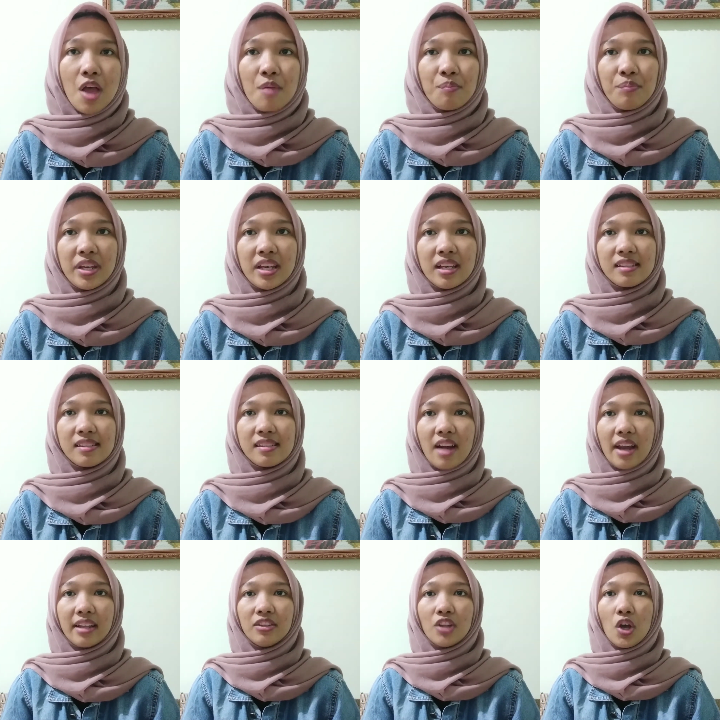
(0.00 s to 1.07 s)
because
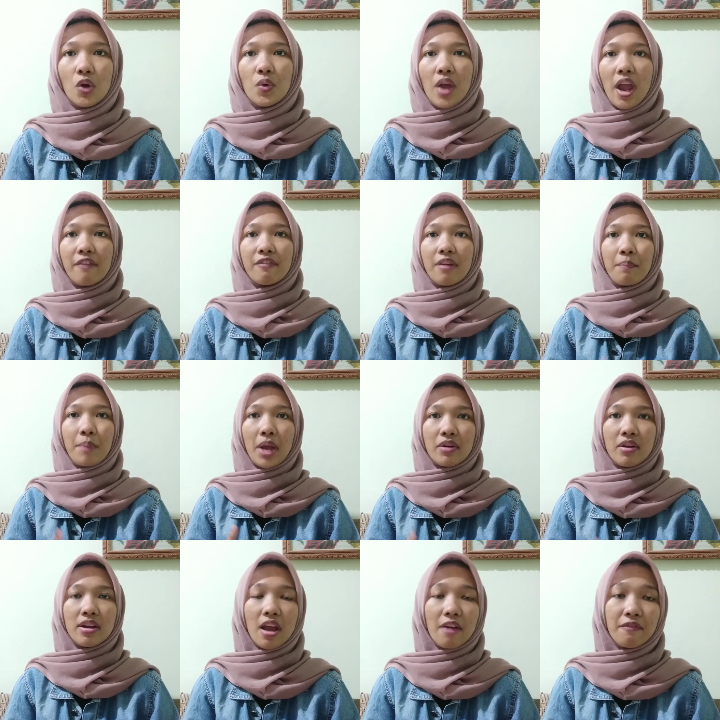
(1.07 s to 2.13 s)
right now we have a
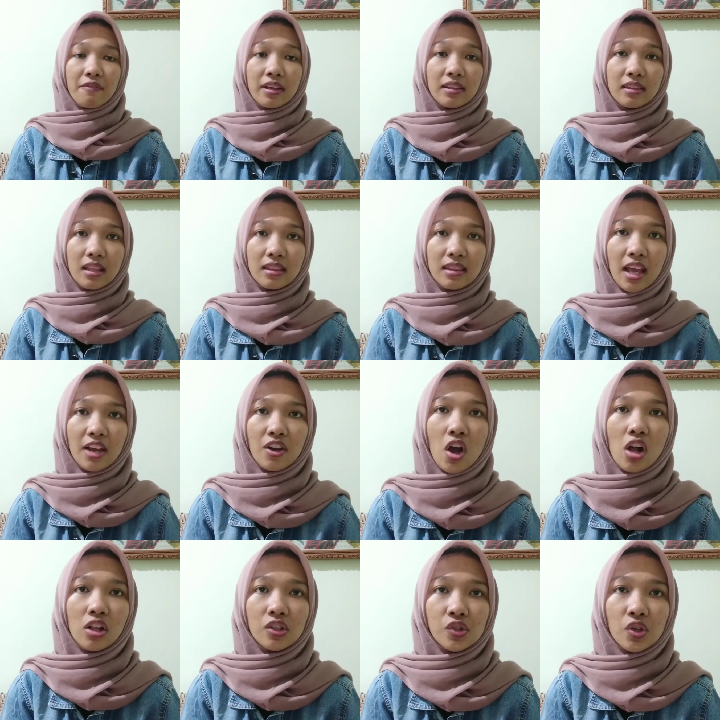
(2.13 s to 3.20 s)
parent affected and
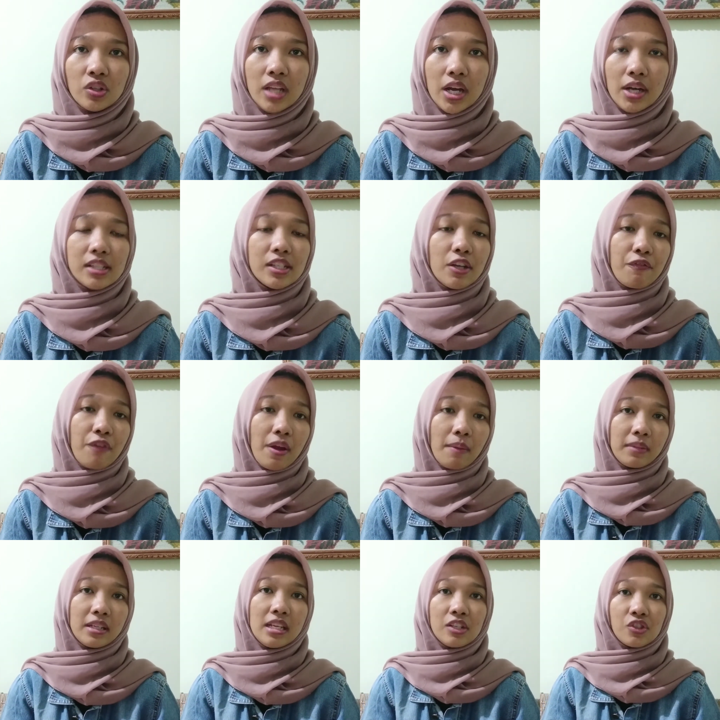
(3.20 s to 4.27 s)
also there is a
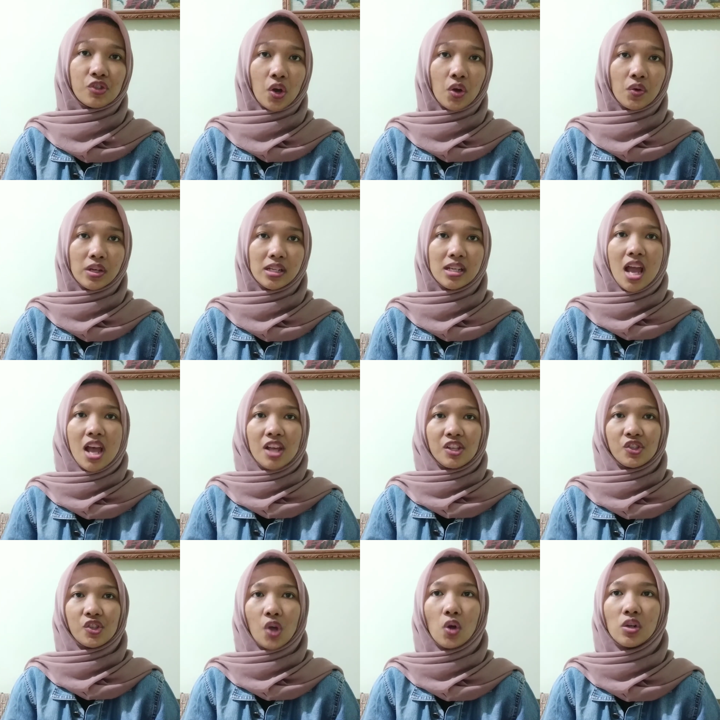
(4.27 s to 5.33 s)
family history.
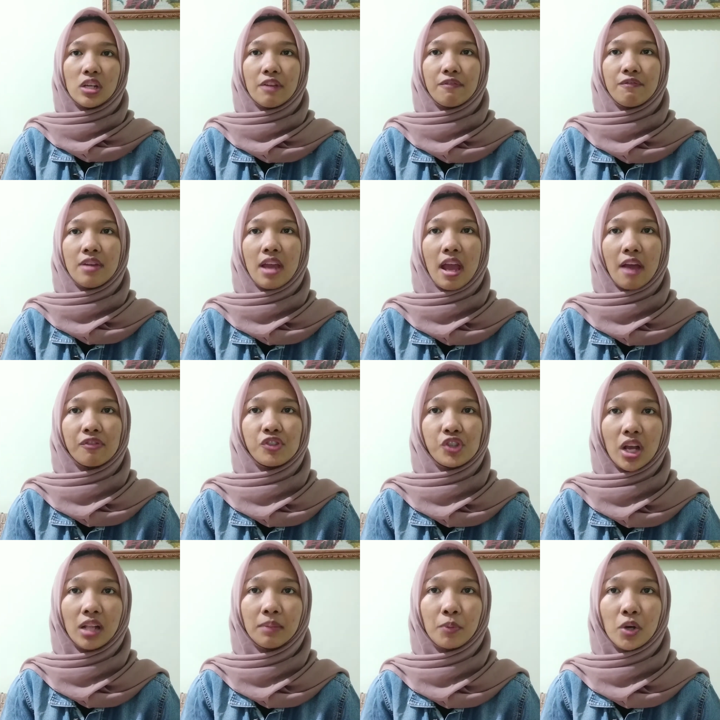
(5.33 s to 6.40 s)
So if we have
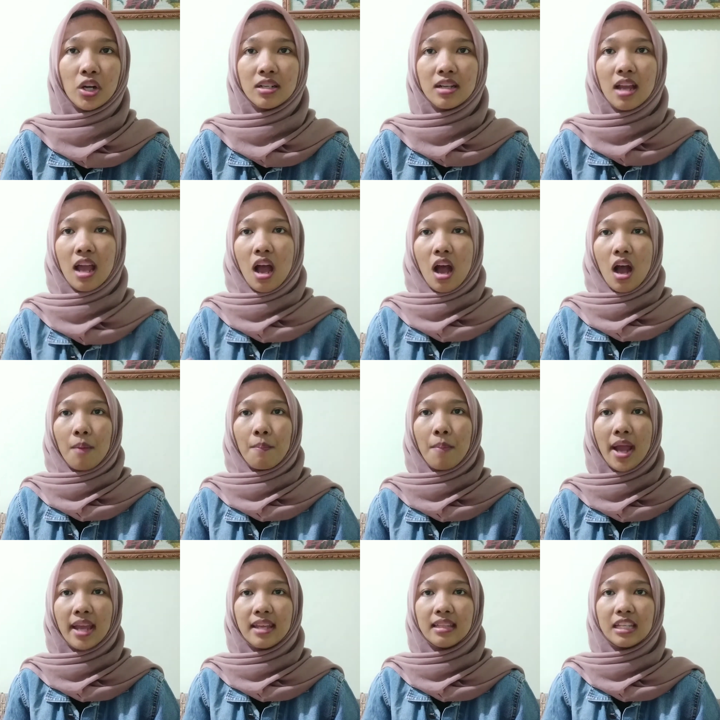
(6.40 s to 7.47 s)
childbirth
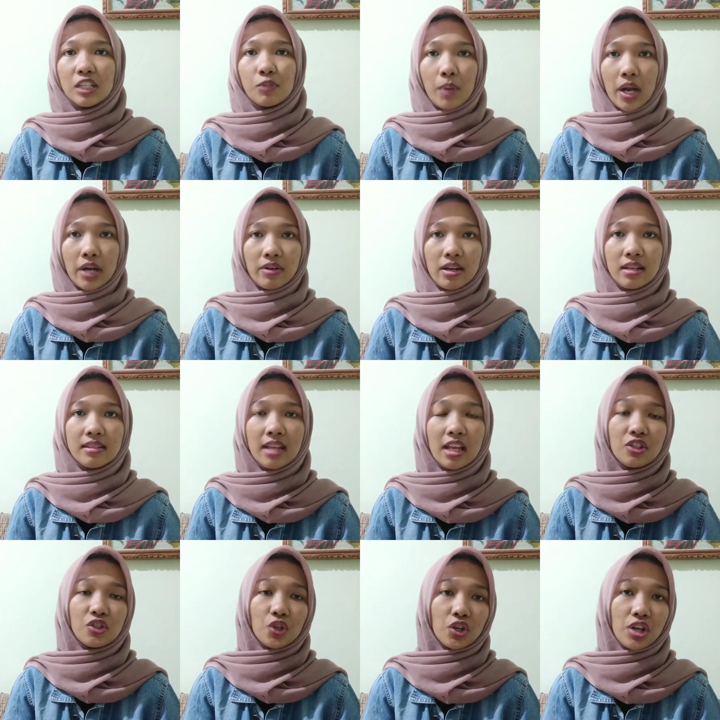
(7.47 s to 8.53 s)
by this parent,
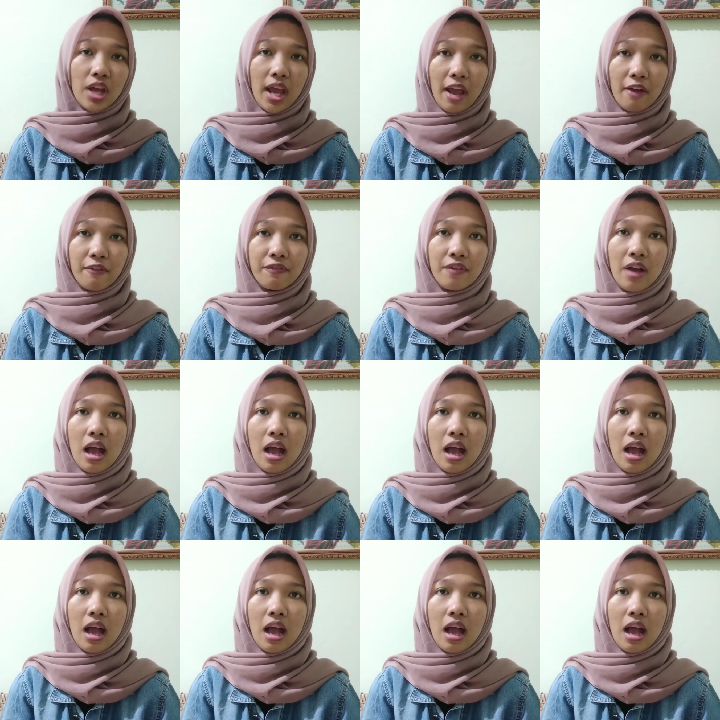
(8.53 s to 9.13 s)
they don't have